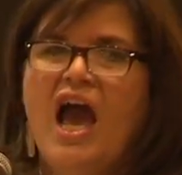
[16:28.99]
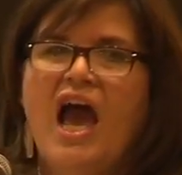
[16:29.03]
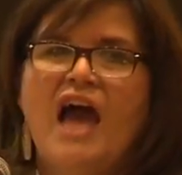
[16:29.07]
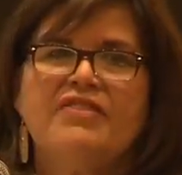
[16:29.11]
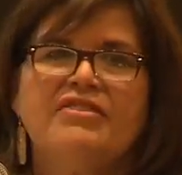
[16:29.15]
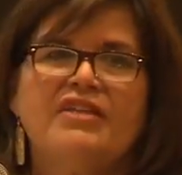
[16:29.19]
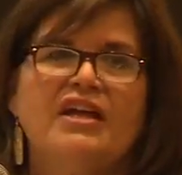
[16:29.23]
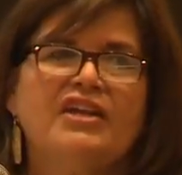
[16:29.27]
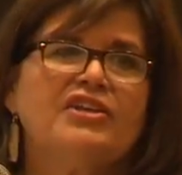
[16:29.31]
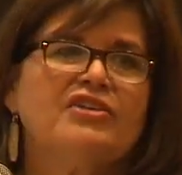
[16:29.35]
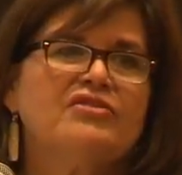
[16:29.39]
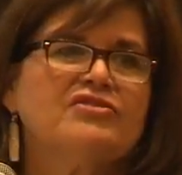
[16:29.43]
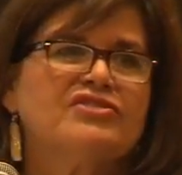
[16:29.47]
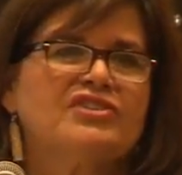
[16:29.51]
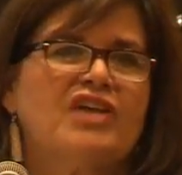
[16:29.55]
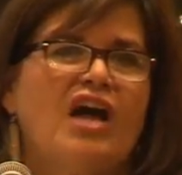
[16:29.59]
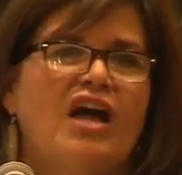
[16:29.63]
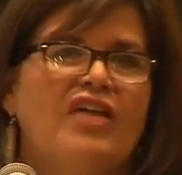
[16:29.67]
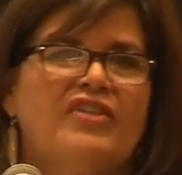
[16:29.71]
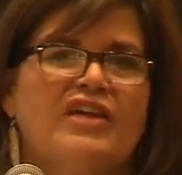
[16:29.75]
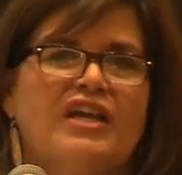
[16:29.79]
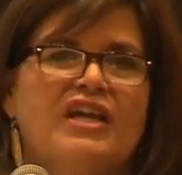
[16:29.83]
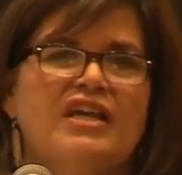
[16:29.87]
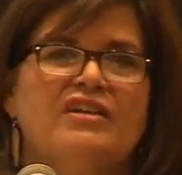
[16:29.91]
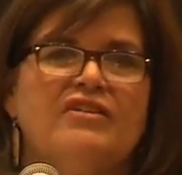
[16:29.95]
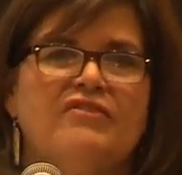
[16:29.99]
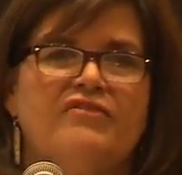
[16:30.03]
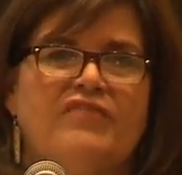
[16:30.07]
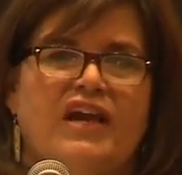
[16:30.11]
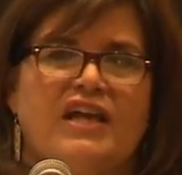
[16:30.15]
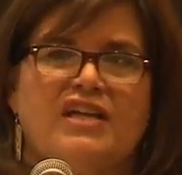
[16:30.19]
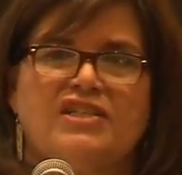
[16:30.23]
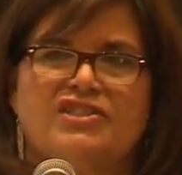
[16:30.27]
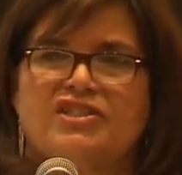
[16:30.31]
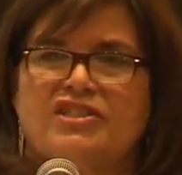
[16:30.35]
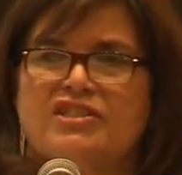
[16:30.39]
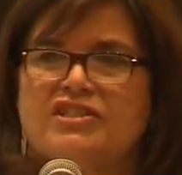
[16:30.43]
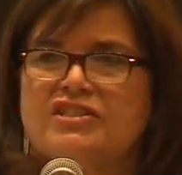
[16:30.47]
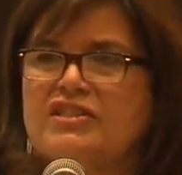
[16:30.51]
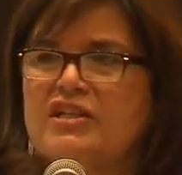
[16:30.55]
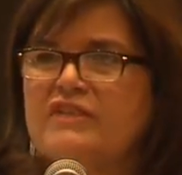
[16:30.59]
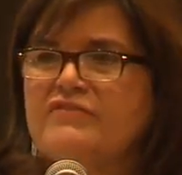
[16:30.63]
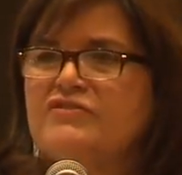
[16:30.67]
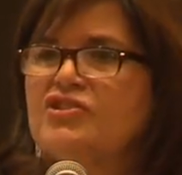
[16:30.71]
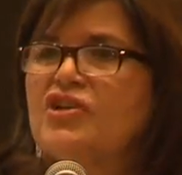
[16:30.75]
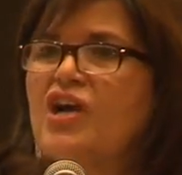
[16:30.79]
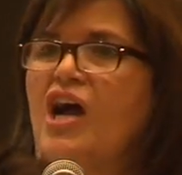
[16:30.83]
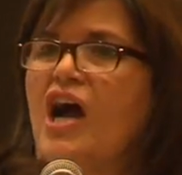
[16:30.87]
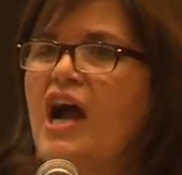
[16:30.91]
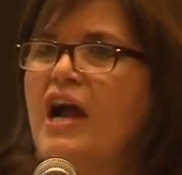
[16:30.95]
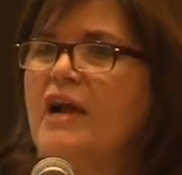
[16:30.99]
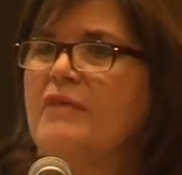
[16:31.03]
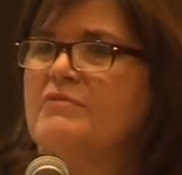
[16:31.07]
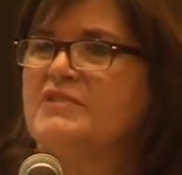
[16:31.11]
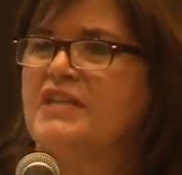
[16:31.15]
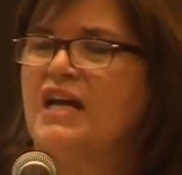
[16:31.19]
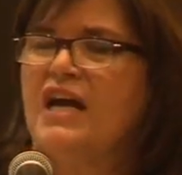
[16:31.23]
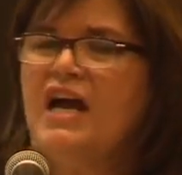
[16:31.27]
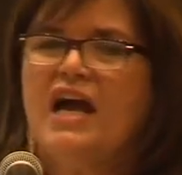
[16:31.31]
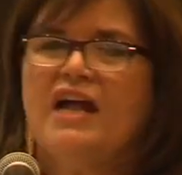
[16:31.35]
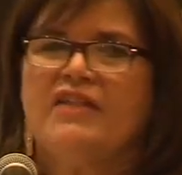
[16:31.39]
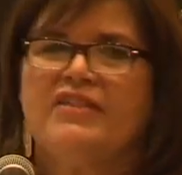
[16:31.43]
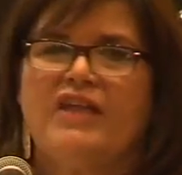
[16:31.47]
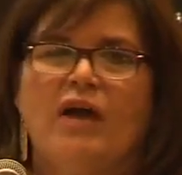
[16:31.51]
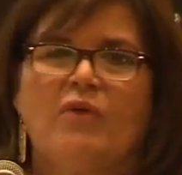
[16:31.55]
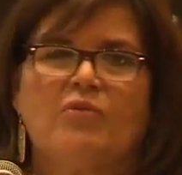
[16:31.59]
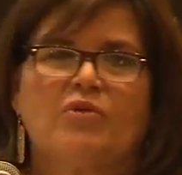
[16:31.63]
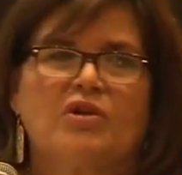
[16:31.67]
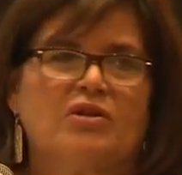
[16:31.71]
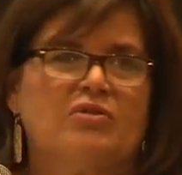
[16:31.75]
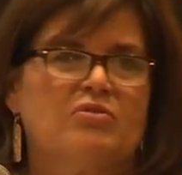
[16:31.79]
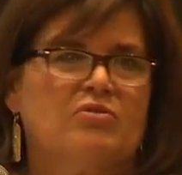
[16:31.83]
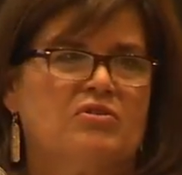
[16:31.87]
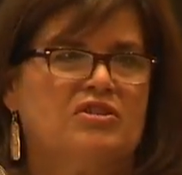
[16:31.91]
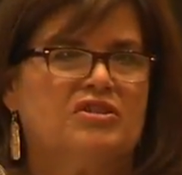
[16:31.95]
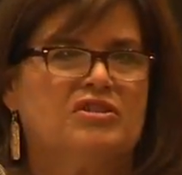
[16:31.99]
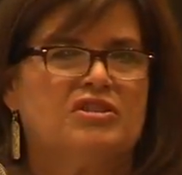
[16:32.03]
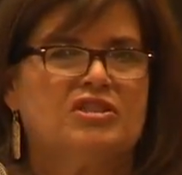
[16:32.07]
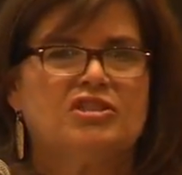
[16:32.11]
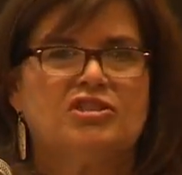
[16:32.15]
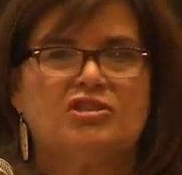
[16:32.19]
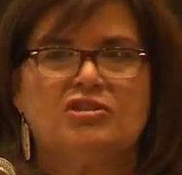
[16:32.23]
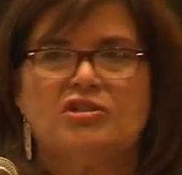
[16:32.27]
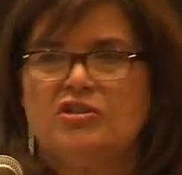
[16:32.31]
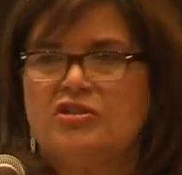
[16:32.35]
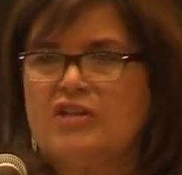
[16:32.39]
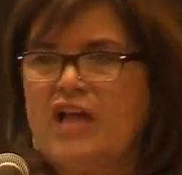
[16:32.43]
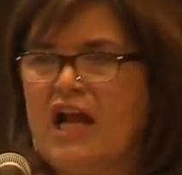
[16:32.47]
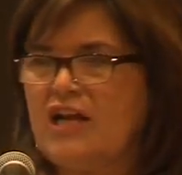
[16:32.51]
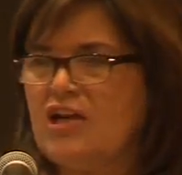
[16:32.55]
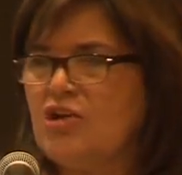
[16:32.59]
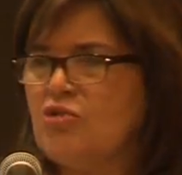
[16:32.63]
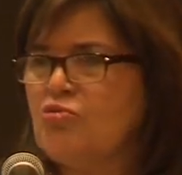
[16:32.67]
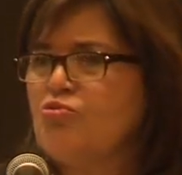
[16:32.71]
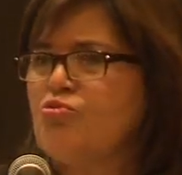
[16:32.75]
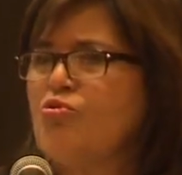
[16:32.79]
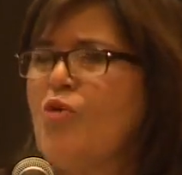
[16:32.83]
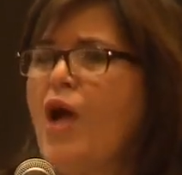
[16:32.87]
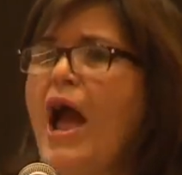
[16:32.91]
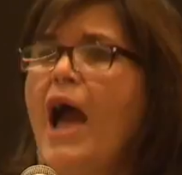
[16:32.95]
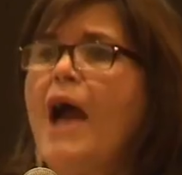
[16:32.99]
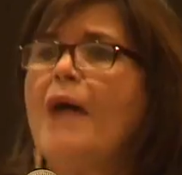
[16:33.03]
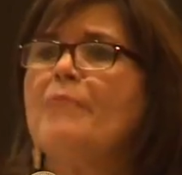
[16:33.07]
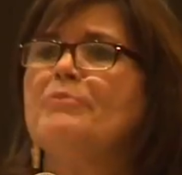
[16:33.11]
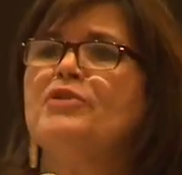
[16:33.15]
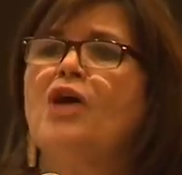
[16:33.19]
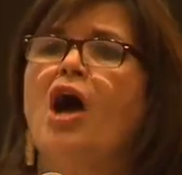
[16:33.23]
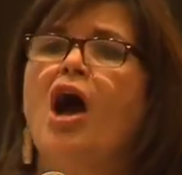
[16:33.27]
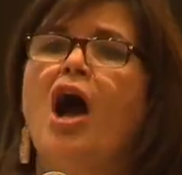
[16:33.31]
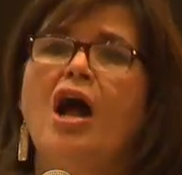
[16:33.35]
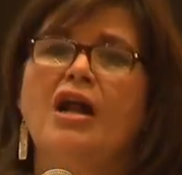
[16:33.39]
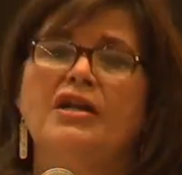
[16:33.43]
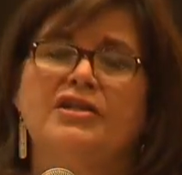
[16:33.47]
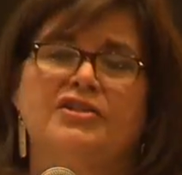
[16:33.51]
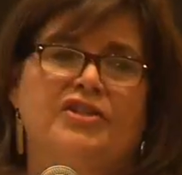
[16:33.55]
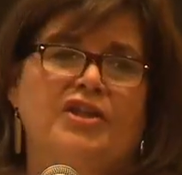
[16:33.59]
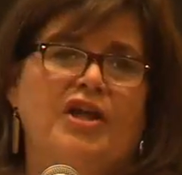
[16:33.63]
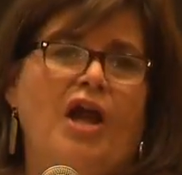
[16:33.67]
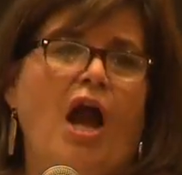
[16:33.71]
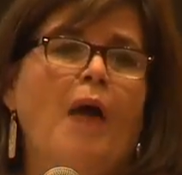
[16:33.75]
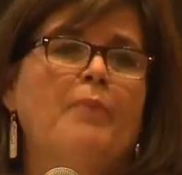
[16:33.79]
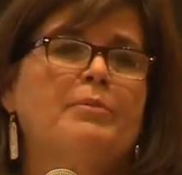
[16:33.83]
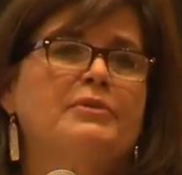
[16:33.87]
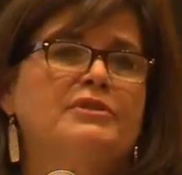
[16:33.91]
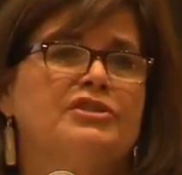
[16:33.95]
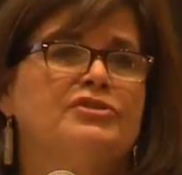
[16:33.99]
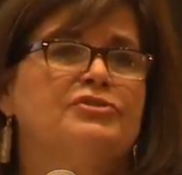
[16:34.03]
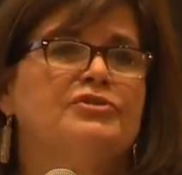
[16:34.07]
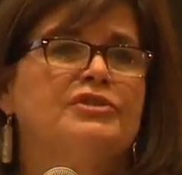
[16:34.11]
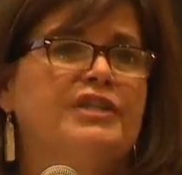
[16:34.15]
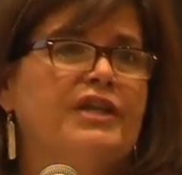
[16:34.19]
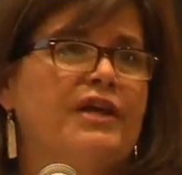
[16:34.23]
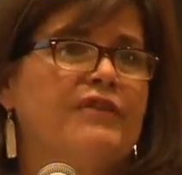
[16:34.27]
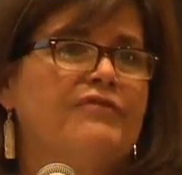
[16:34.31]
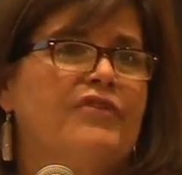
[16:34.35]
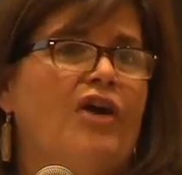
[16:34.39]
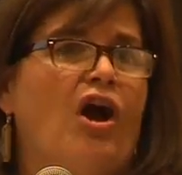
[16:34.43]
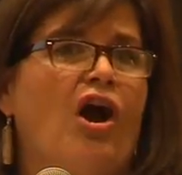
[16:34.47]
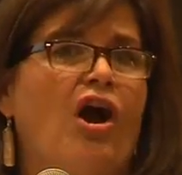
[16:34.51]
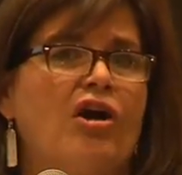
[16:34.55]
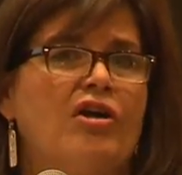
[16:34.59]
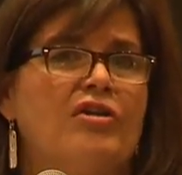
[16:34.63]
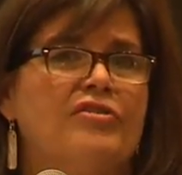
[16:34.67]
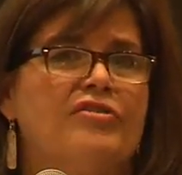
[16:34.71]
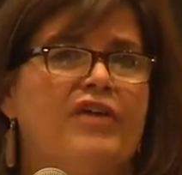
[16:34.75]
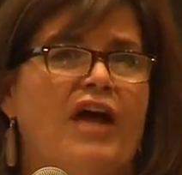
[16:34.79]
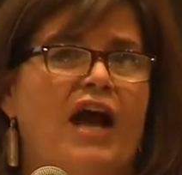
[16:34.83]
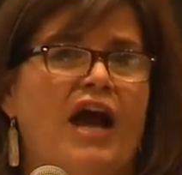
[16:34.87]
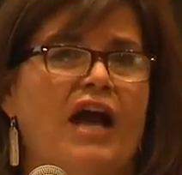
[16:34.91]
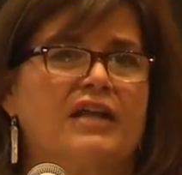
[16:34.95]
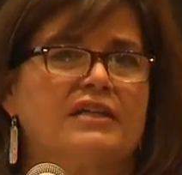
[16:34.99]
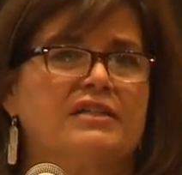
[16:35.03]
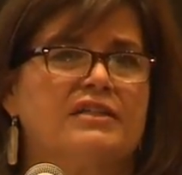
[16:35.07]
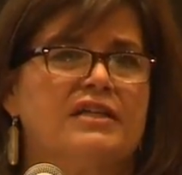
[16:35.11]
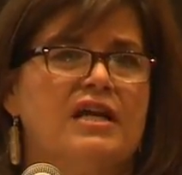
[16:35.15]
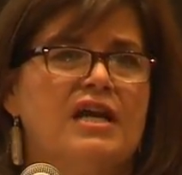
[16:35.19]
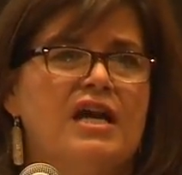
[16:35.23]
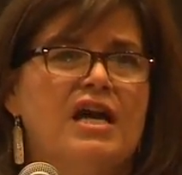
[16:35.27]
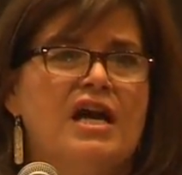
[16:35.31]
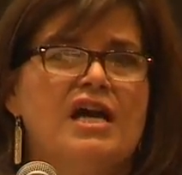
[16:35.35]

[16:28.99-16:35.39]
And then you saw the innovations of tribes that grabbed on to the opportunity of the Hearth Act